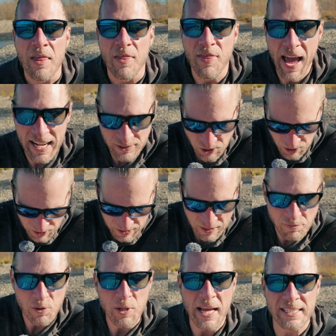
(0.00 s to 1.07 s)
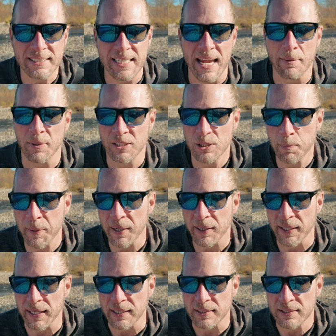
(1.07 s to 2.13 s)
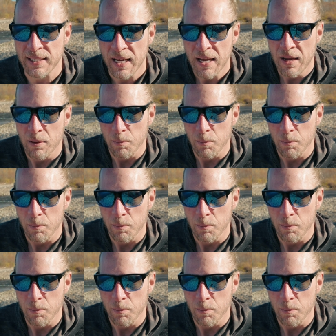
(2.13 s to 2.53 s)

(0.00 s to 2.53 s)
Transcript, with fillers: That's going to give you that same experience.